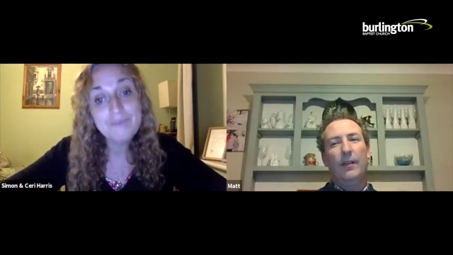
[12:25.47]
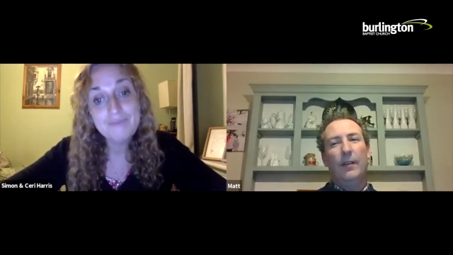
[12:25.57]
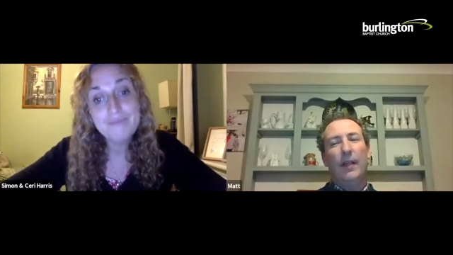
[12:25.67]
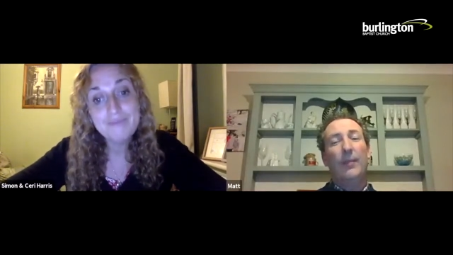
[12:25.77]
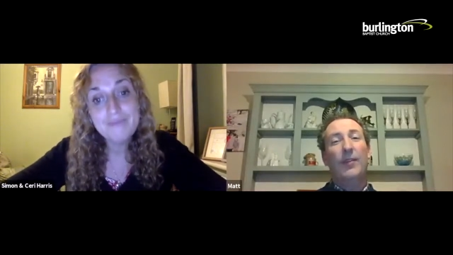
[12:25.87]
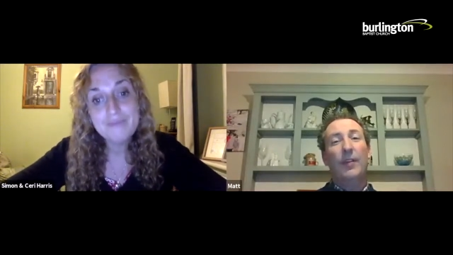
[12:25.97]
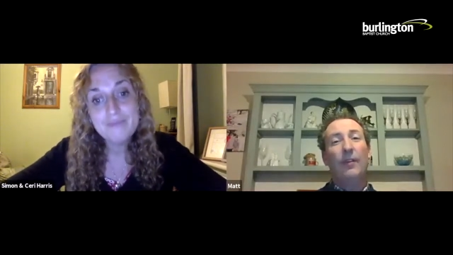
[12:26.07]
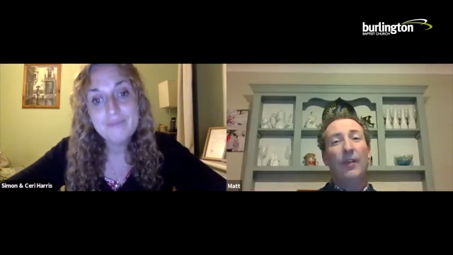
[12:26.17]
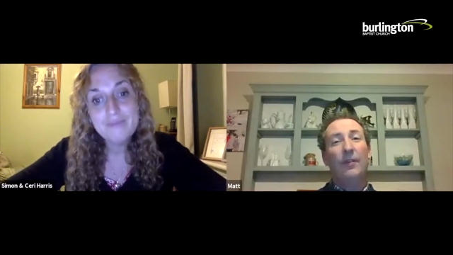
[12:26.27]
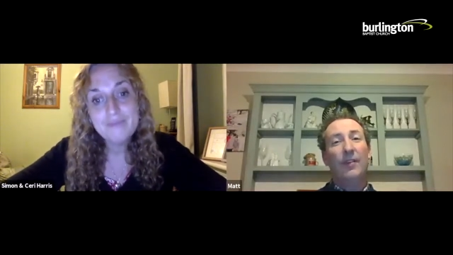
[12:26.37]
Speaker 1: Absolutely, I was
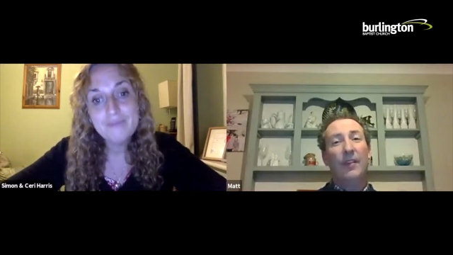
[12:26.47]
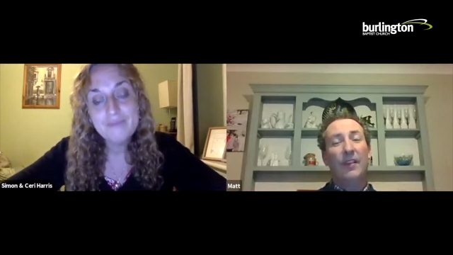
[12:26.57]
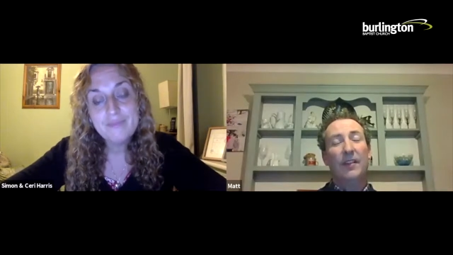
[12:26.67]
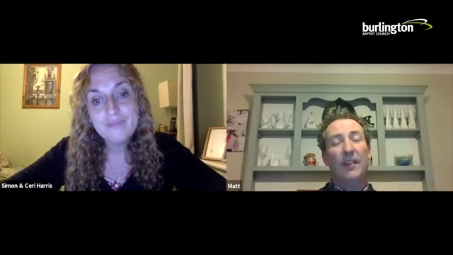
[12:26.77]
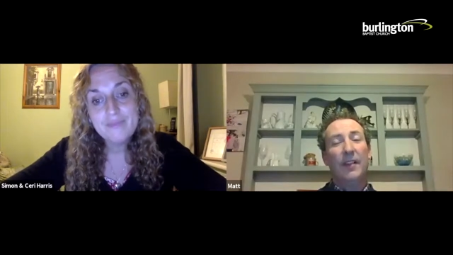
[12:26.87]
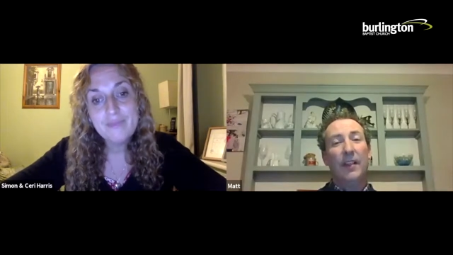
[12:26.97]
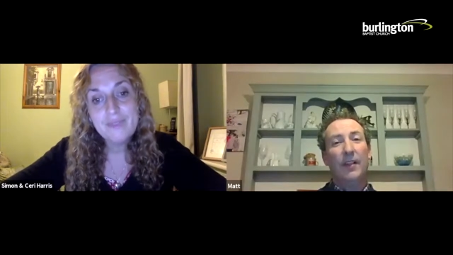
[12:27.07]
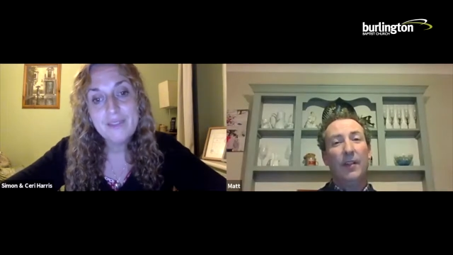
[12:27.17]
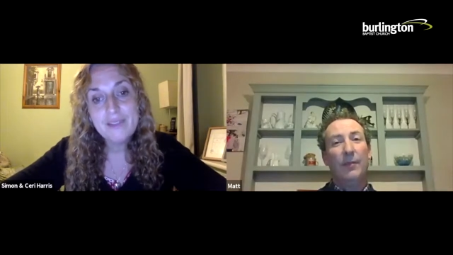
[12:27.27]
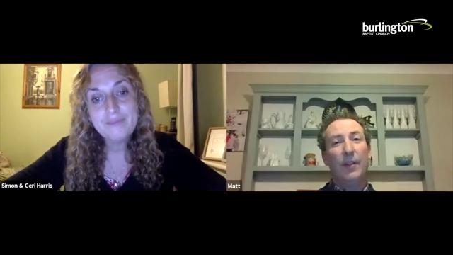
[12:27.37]
just going to say, yeah,
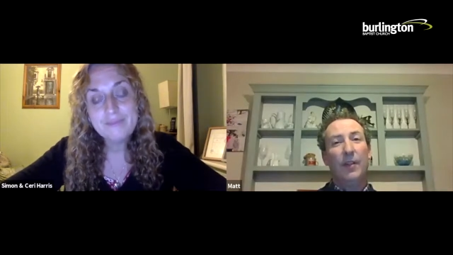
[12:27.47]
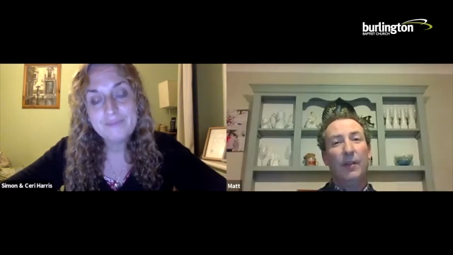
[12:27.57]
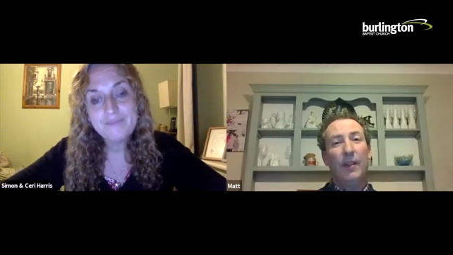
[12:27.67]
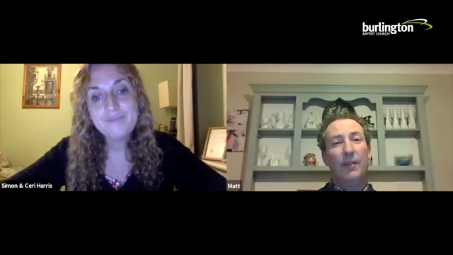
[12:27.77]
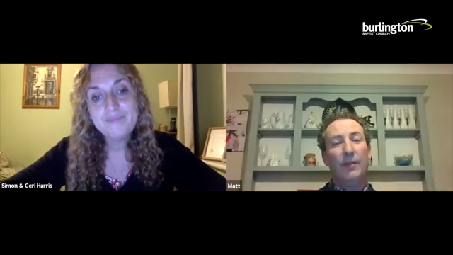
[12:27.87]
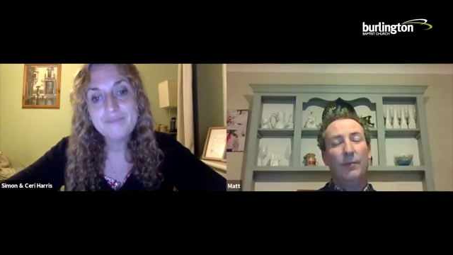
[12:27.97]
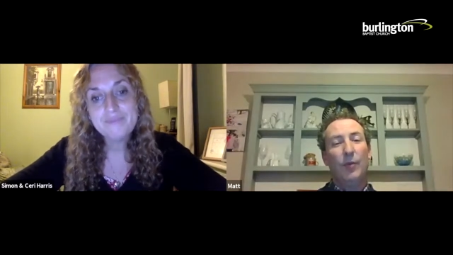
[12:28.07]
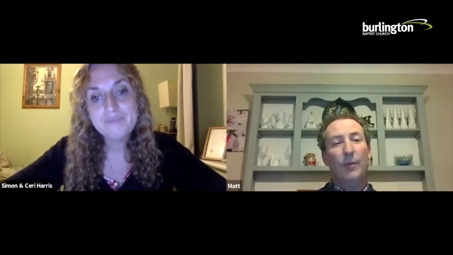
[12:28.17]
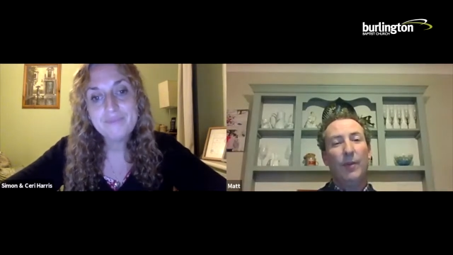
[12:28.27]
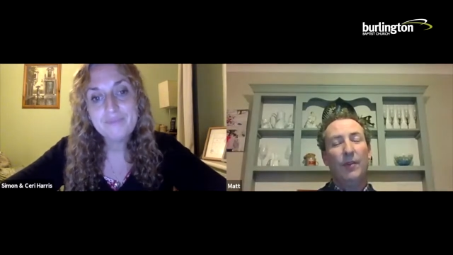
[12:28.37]
the you know that small
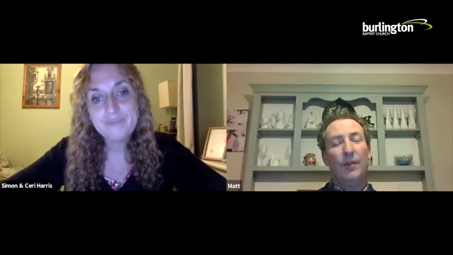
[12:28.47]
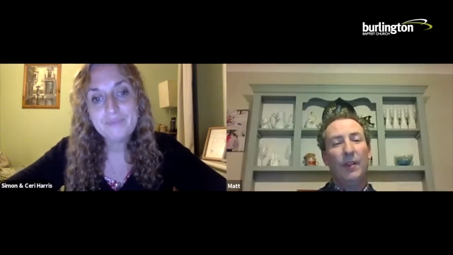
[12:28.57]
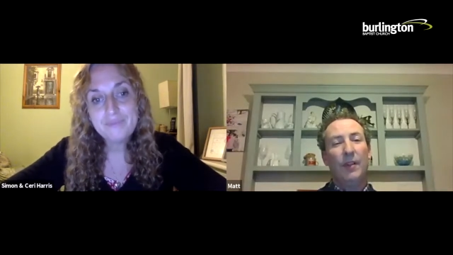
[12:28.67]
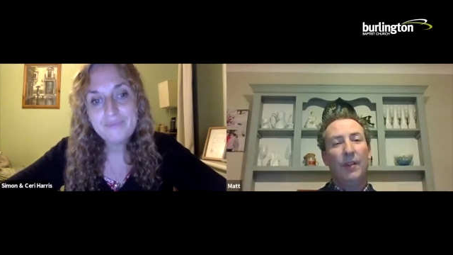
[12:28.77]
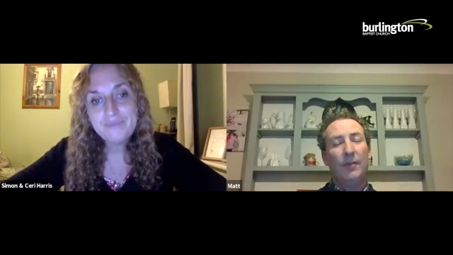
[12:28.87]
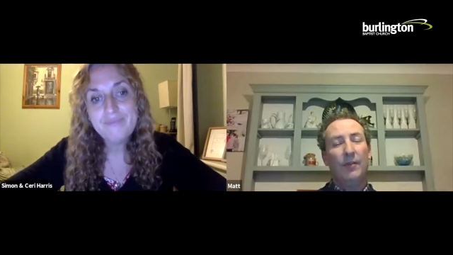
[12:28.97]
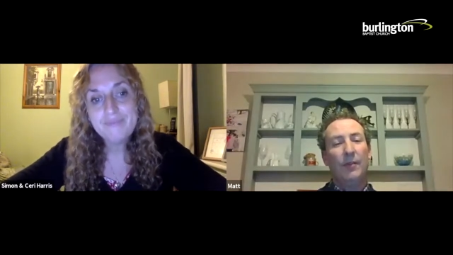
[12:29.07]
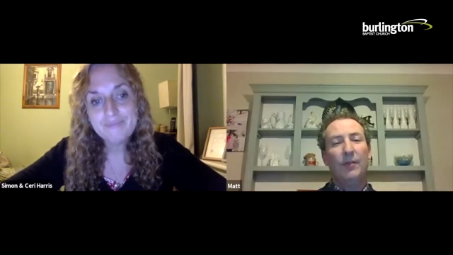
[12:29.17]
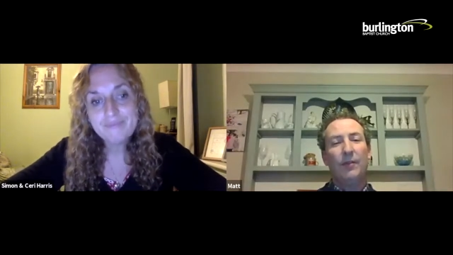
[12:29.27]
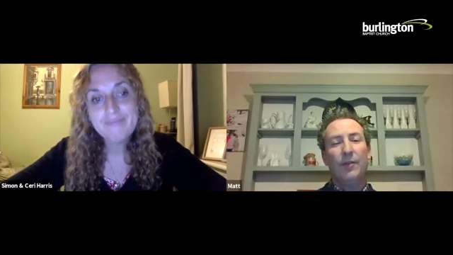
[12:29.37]
community, you know, those two
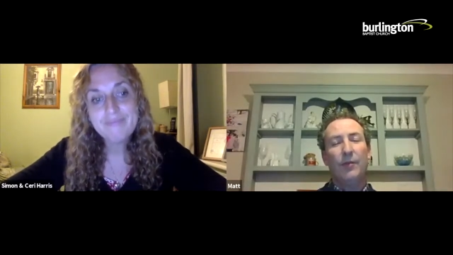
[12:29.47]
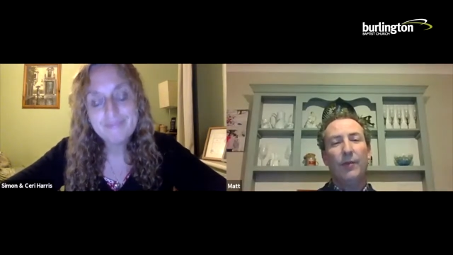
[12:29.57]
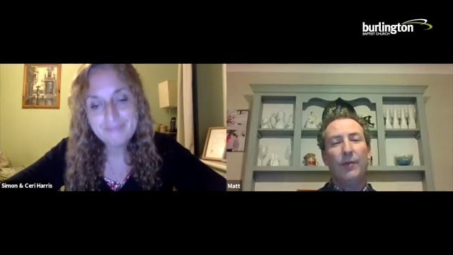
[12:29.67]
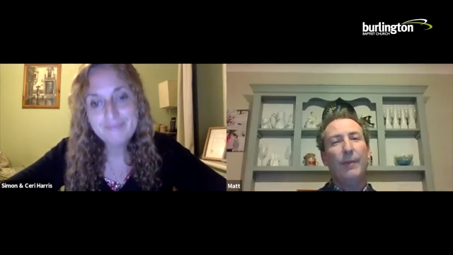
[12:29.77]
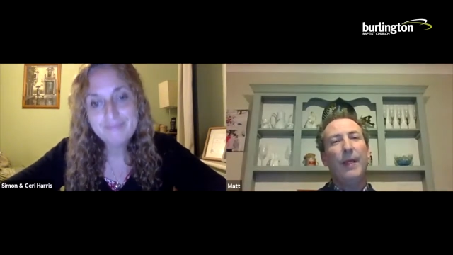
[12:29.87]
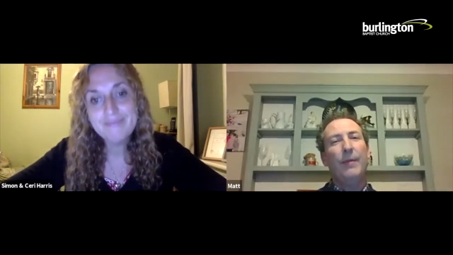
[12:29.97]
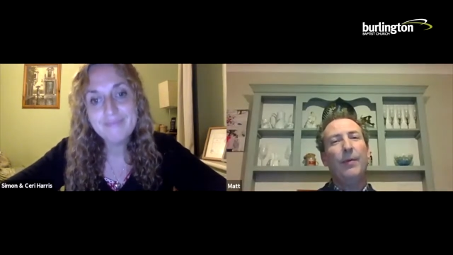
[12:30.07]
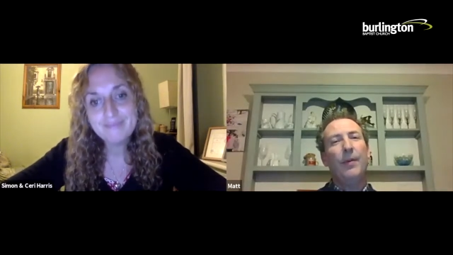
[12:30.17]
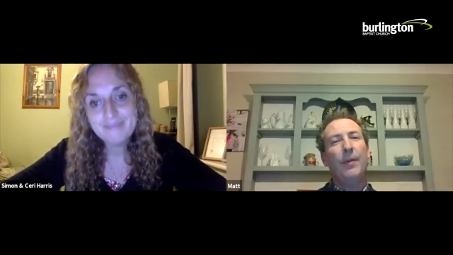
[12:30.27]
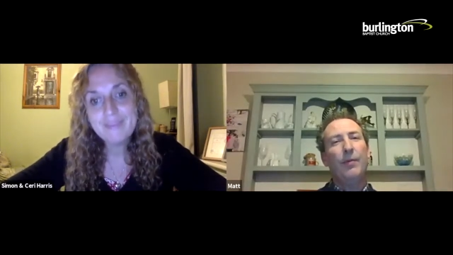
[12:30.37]
two or three people that
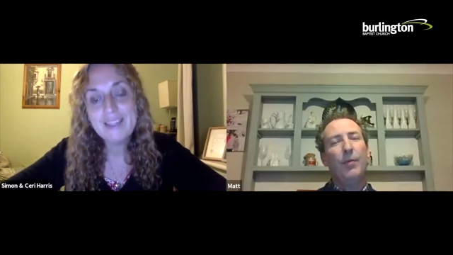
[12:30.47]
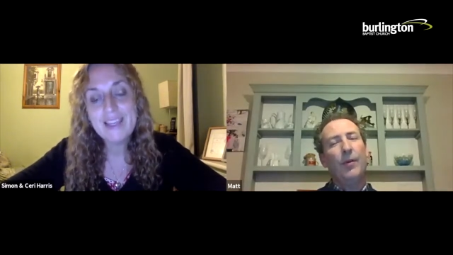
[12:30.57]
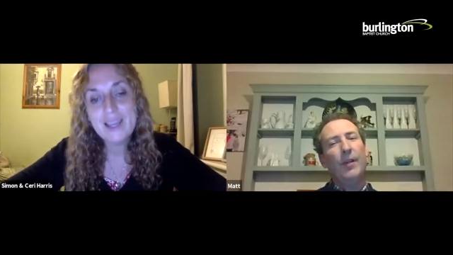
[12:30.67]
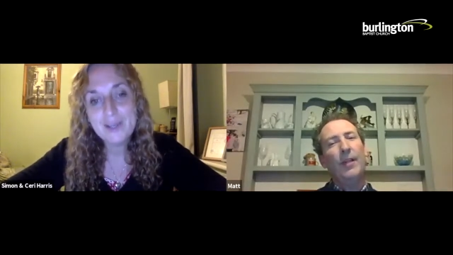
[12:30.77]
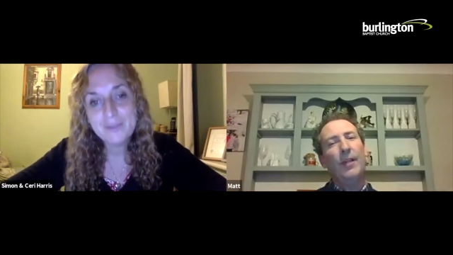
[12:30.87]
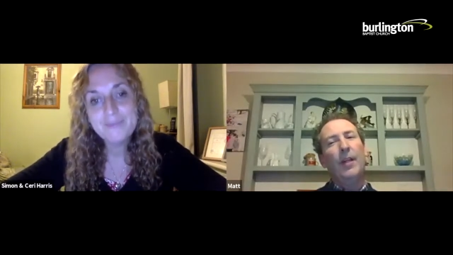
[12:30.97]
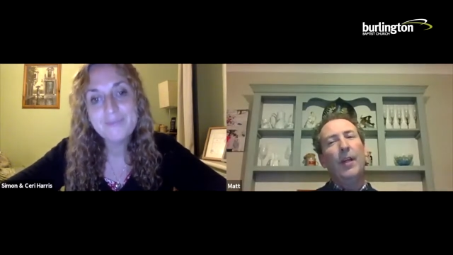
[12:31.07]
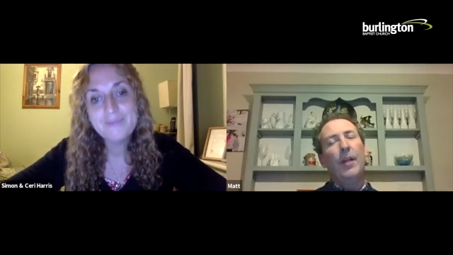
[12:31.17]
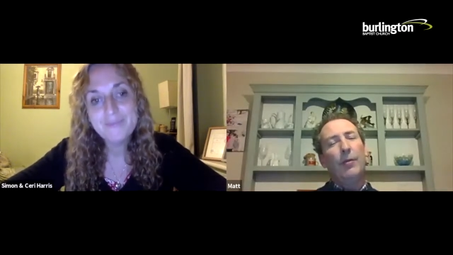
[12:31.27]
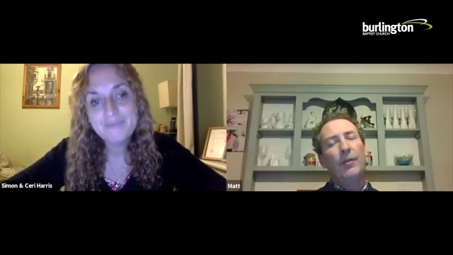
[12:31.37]
you're walking yeah.
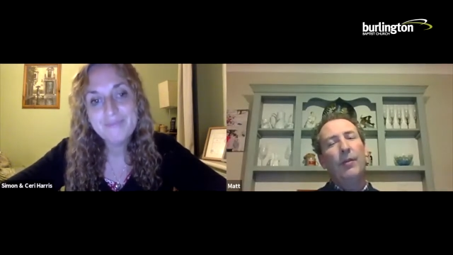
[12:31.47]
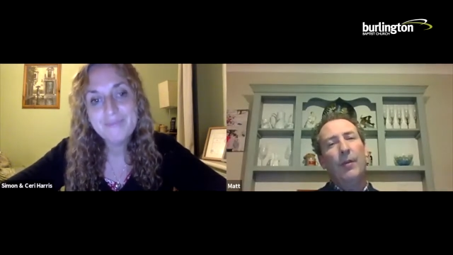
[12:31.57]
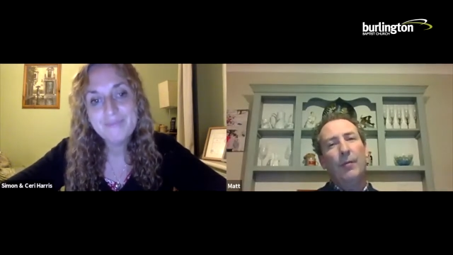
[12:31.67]
with God